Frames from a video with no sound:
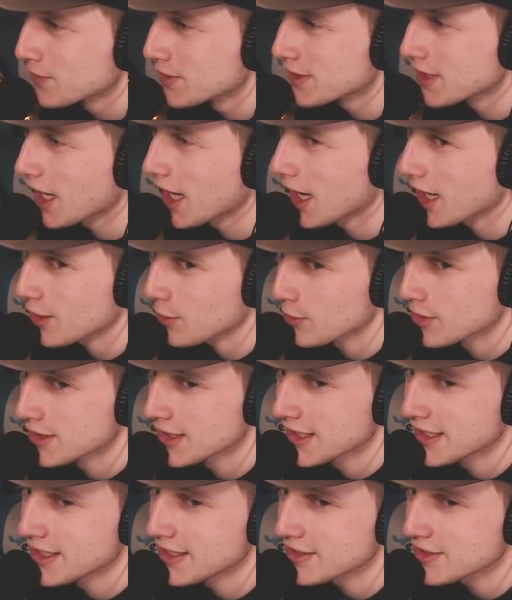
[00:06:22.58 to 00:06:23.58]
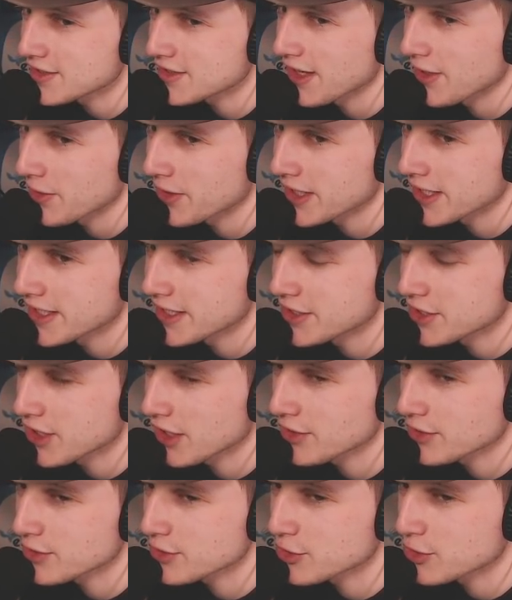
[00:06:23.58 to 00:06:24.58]
awkwardly staring at each
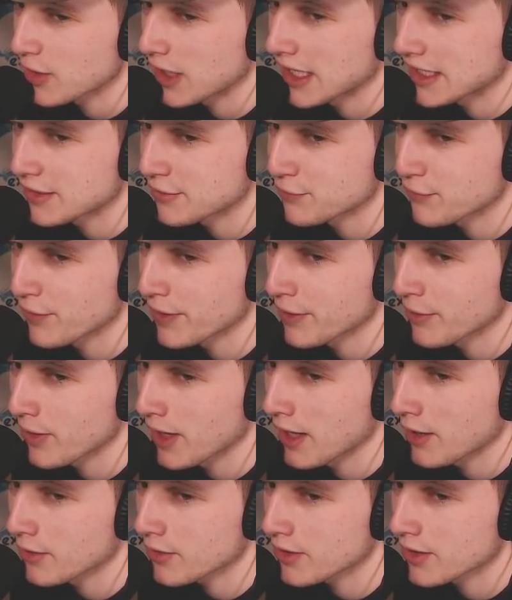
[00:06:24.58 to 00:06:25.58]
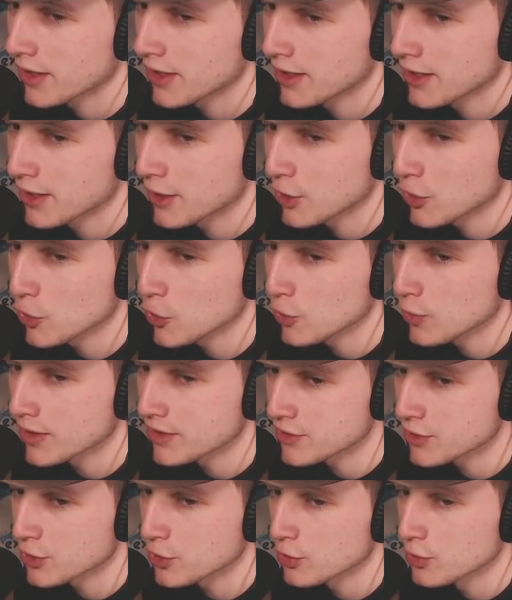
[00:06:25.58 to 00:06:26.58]
other, trying to figure out who
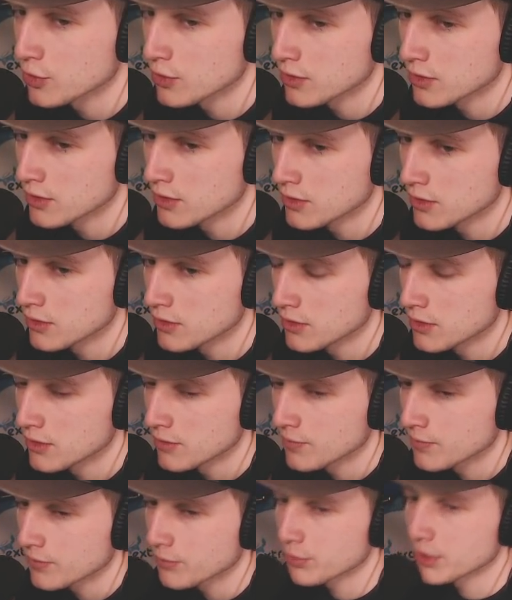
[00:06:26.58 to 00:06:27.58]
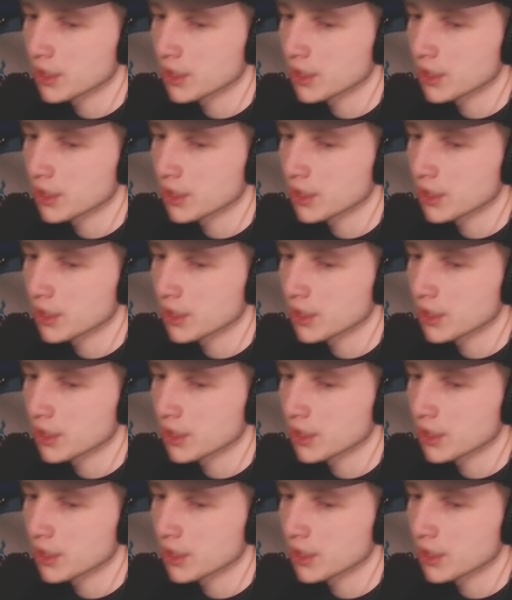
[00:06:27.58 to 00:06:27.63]
is who. Be